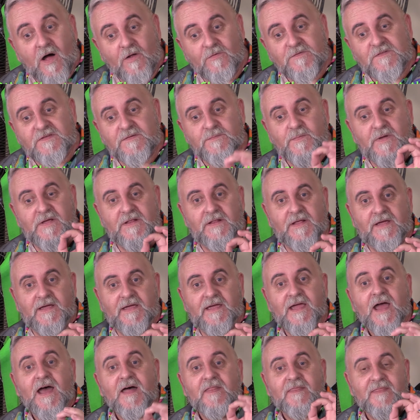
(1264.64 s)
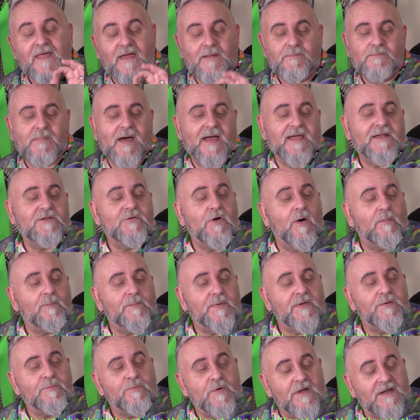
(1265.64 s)
ultimately they may
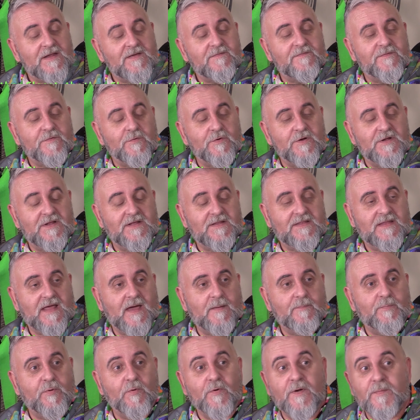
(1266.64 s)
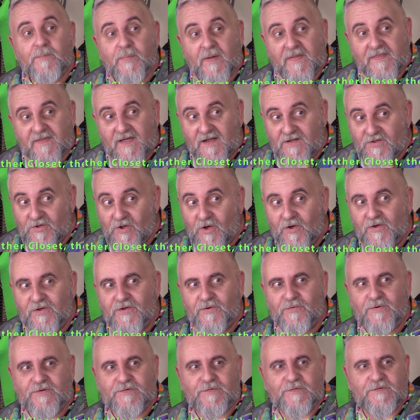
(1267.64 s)
not be ready for it at that point, but they know
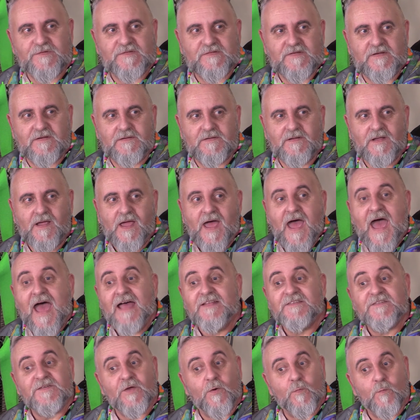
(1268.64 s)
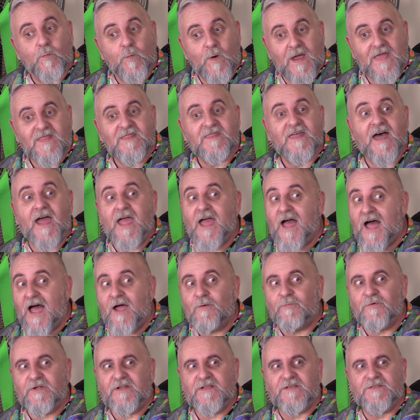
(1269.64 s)
you're interested. And so when they
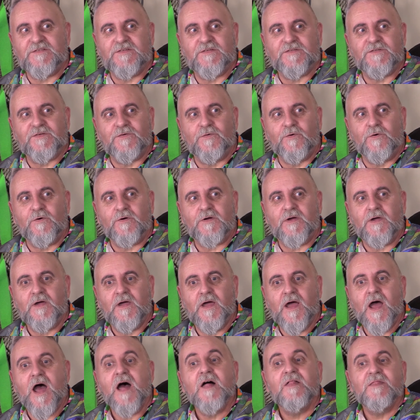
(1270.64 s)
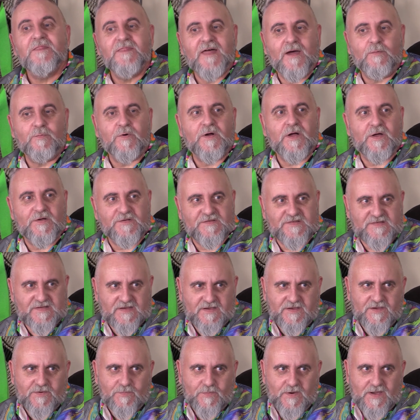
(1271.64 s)
are ready to talk, they will go and
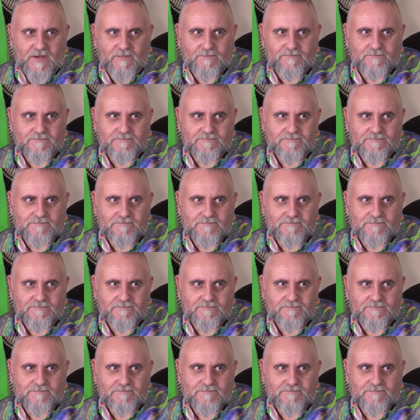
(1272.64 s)
seek you out.